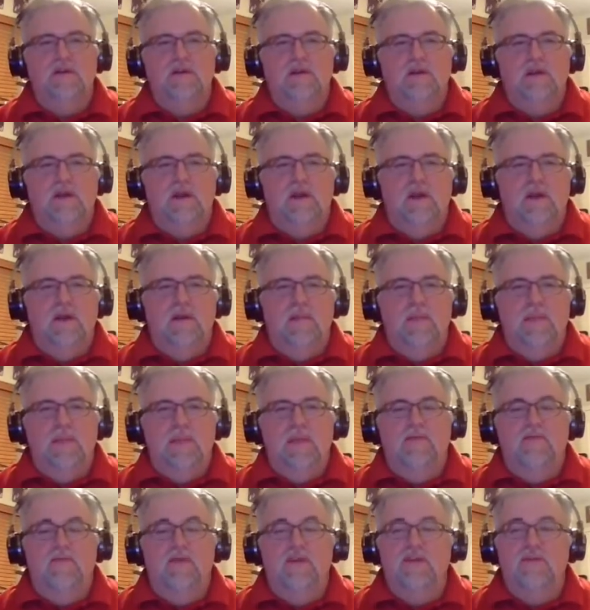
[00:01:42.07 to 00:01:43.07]

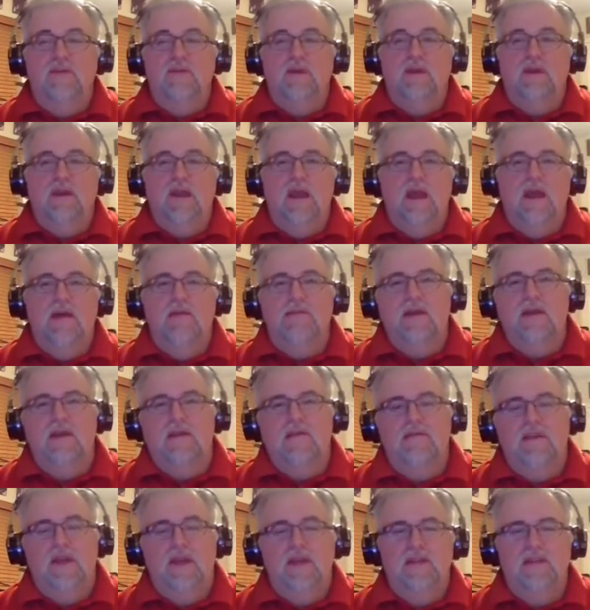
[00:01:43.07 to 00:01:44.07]
Unfortunately, we don't have a
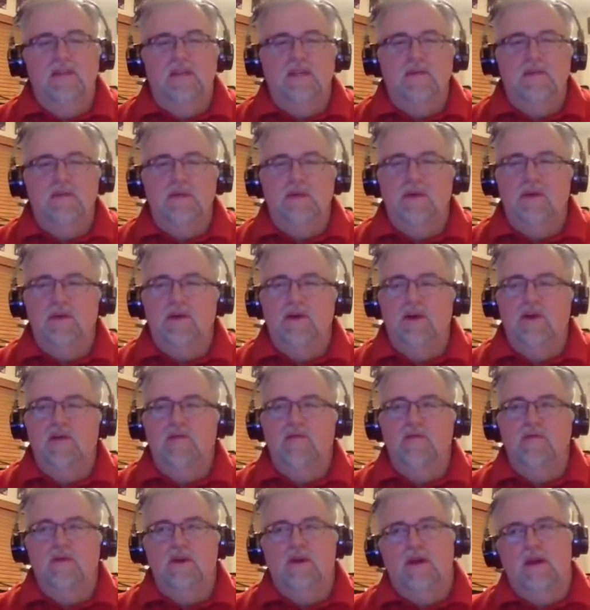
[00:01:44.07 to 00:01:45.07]
fancy
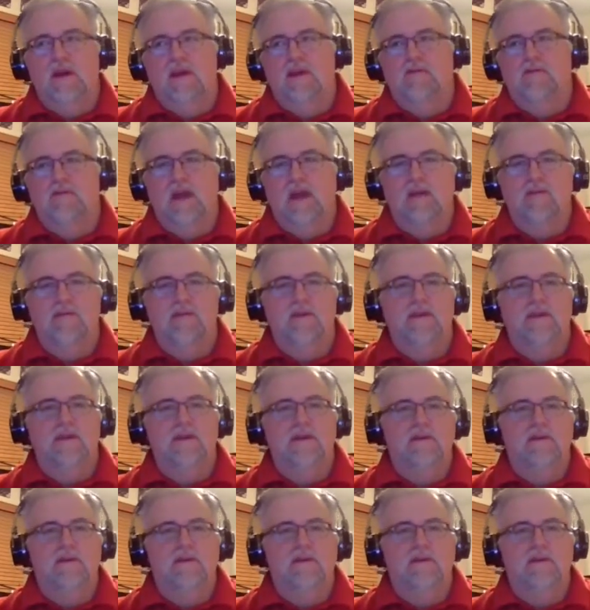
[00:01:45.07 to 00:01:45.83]
Picard graphic.